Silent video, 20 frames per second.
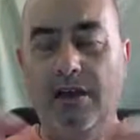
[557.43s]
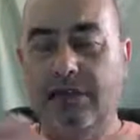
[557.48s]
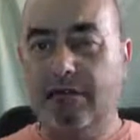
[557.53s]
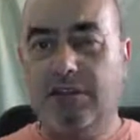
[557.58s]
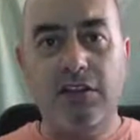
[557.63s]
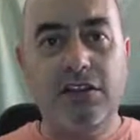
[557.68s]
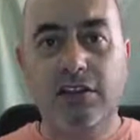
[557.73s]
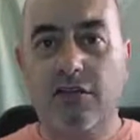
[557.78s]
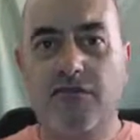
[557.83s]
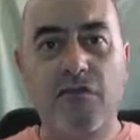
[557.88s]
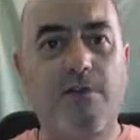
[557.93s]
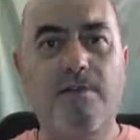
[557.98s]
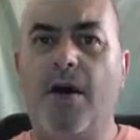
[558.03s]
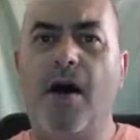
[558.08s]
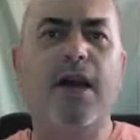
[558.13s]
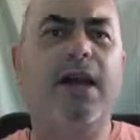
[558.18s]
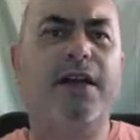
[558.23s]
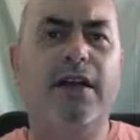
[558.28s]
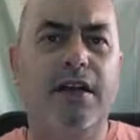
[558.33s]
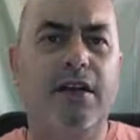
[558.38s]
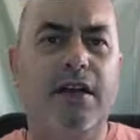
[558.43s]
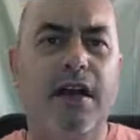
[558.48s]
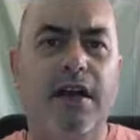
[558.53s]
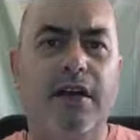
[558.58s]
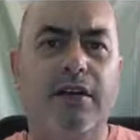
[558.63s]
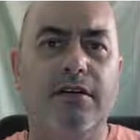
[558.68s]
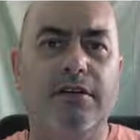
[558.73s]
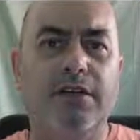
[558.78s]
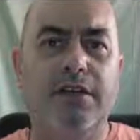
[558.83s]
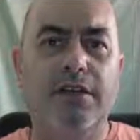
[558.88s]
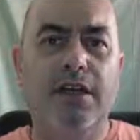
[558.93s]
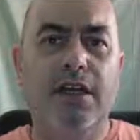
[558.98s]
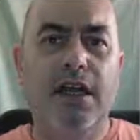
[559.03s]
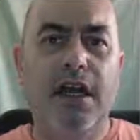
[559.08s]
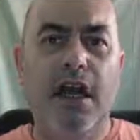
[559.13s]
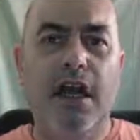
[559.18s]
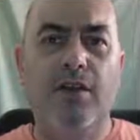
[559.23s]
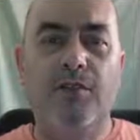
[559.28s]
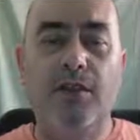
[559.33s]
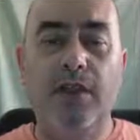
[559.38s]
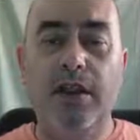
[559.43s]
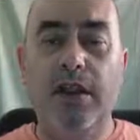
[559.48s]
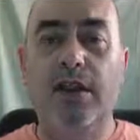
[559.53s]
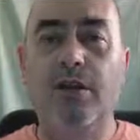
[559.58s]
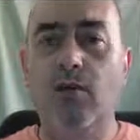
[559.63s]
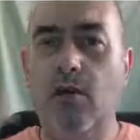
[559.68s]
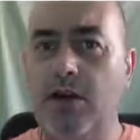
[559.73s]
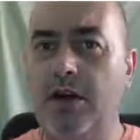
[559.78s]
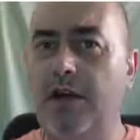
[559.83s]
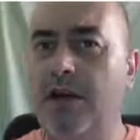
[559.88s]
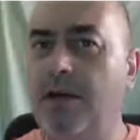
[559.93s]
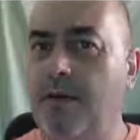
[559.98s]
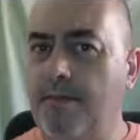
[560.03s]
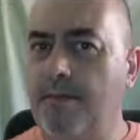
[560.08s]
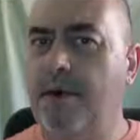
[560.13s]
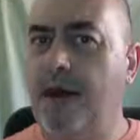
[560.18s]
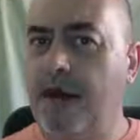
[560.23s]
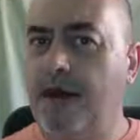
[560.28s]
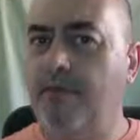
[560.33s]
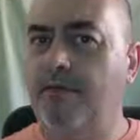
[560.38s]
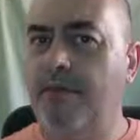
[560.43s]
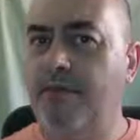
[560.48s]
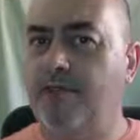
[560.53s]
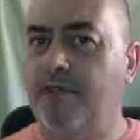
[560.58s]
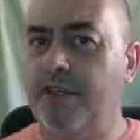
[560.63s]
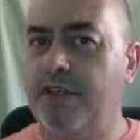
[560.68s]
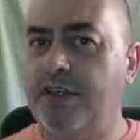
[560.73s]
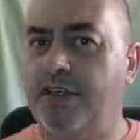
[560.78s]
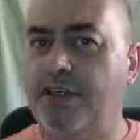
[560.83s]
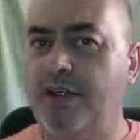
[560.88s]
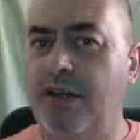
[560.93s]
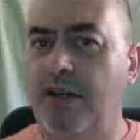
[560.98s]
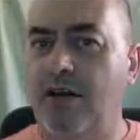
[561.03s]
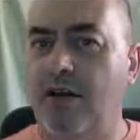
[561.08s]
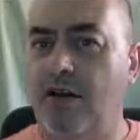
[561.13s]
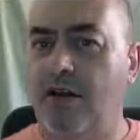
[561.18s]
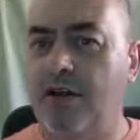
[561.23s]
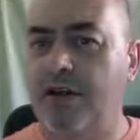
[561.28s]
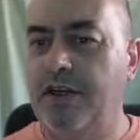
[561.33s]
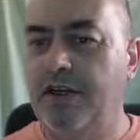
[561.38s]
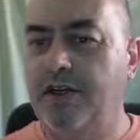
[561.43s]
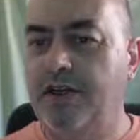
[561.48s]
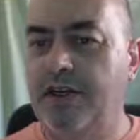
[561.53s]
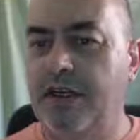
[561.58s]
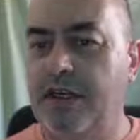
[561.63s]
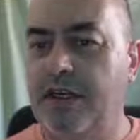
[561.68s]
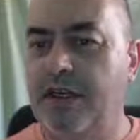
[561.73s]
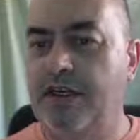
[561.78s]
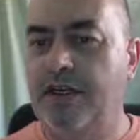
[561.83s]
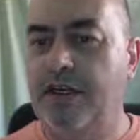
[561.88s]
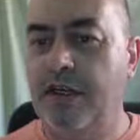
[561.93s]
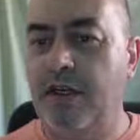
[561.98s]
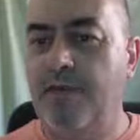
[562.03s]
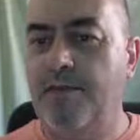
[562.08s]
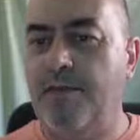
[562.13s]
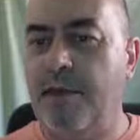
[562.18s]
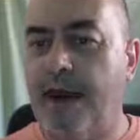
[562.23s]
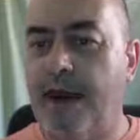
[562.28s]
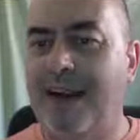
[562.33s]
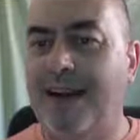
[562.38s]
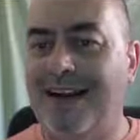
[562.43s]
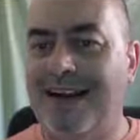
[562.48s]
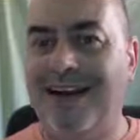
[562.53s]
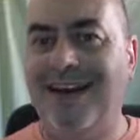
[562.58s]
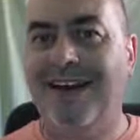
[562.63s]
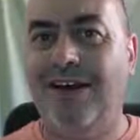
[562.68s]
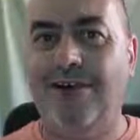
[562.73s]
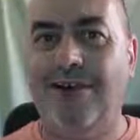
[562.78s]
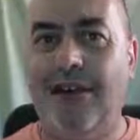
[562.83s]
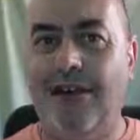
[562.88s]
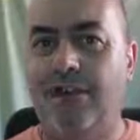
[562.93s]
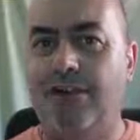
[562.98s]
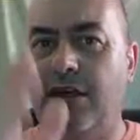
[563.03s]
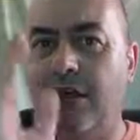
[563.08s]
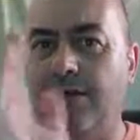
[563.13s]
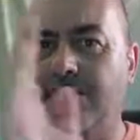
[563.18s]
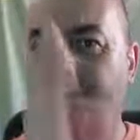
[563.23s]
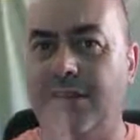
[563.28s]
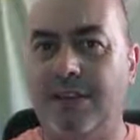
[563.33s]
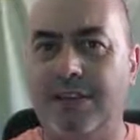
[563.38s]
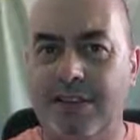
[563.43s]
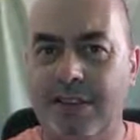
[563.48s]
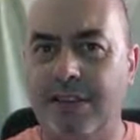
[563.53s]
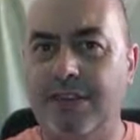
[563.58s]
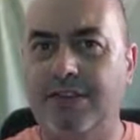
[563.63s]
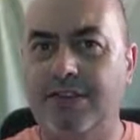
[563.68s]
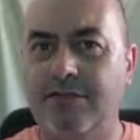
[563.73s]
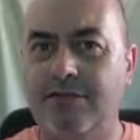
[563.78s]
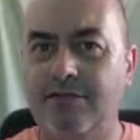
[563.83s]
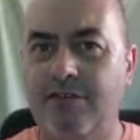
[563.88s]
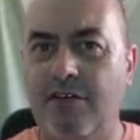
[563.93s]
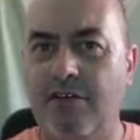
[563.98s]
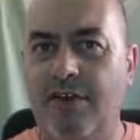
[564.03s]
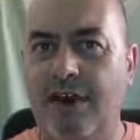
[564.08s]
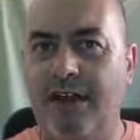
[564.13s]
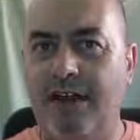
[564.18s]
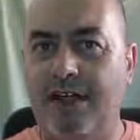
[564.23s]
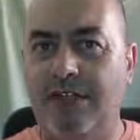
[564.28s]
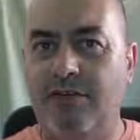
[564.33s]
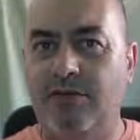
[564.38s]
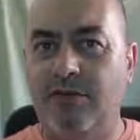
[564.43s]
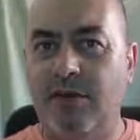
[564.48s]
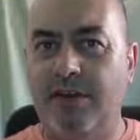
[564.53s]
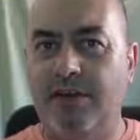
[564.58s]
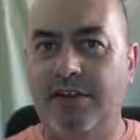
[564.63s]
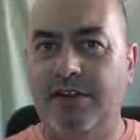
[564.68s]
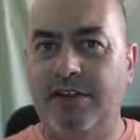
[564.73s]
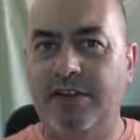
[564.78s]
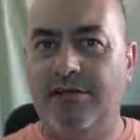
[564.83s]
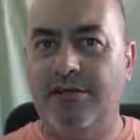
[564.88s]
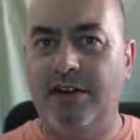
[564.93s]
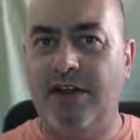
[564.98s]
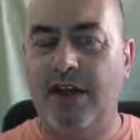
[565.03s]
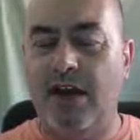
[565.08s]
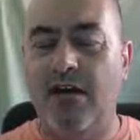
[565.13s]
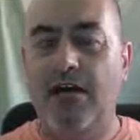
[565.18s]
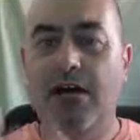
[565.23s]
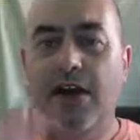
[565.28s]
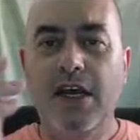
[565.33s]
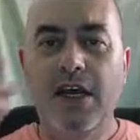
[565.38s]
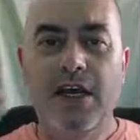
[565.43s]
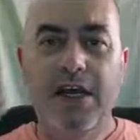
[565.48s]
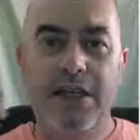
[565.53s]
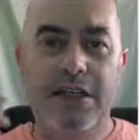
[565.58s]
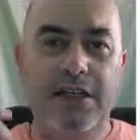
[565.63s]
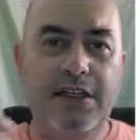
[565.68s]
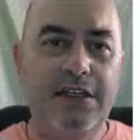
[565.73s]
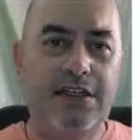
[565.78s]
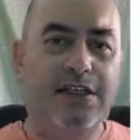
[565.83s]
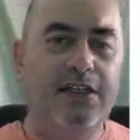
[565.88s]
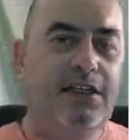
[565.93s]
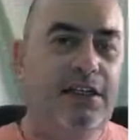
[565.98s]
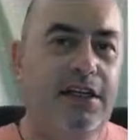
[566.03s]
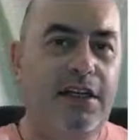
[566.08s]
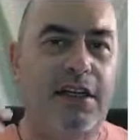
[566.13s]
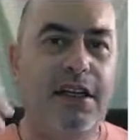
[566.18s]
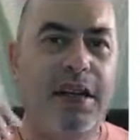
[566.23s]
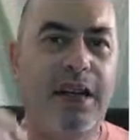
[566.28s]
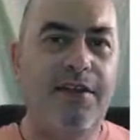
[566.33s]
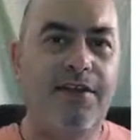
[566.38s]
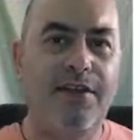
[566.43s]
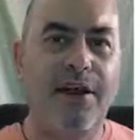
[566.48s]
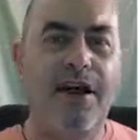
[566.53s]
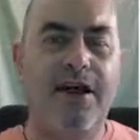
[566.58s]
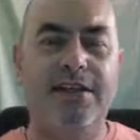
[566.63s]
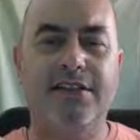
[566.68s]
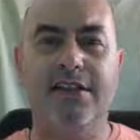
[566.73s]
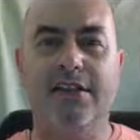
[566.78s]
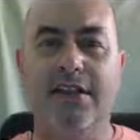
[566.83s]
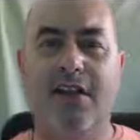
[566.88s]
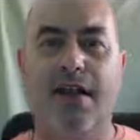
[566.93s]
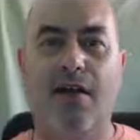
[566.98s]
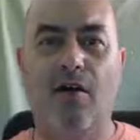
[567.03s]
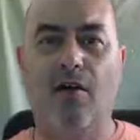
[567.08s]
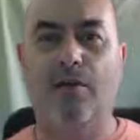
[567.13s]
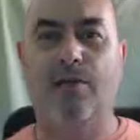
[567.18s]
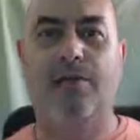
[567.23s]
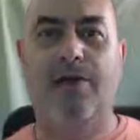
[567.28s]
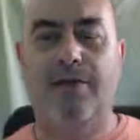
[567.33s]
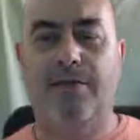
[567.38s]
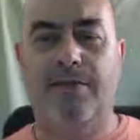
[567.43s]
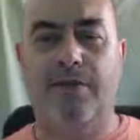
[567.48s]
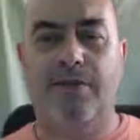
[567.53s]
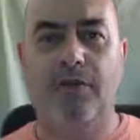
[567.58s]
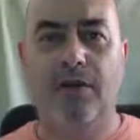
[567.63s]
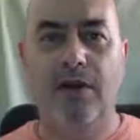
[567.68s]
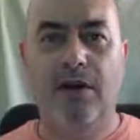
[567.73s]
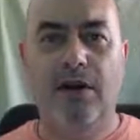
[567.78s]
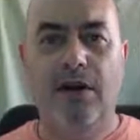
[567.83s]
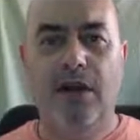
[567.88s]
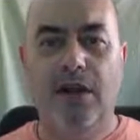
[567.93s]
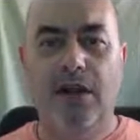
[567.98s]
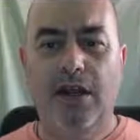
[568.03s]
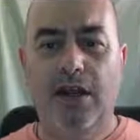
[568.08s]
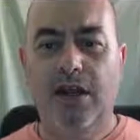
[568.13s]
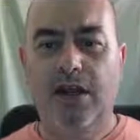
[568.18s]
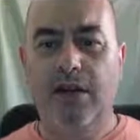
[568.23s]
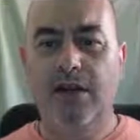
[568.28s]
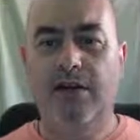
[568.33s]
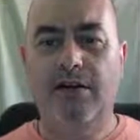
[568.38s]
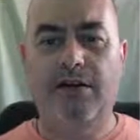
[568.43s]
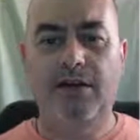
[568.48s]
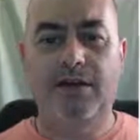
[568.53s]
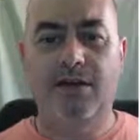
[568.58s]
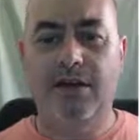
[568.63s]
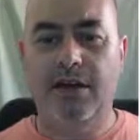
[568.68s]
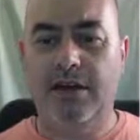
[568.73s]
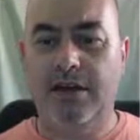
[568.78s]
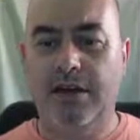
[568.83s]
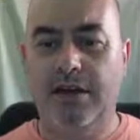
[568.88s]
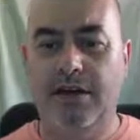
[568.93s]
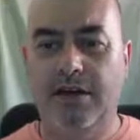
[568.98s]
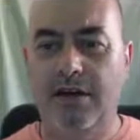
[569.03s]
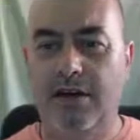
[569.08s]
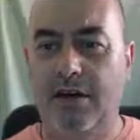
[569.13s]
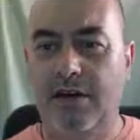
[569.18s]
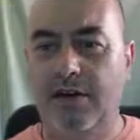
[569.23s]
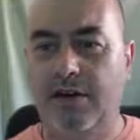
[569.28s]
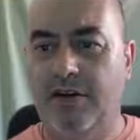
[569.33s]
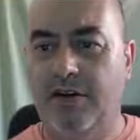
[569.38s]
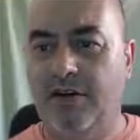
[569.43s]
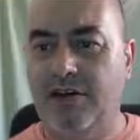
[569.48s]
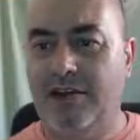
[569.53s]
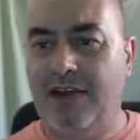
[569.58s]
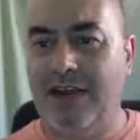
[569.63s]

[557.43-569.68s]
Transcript: just a reminder note. And when they want to come back and refresh their knowledge, they just go back and click on that timestamp. It takes them directly to where it is in the video. Can you see how that is going to help people? You know, it's and you can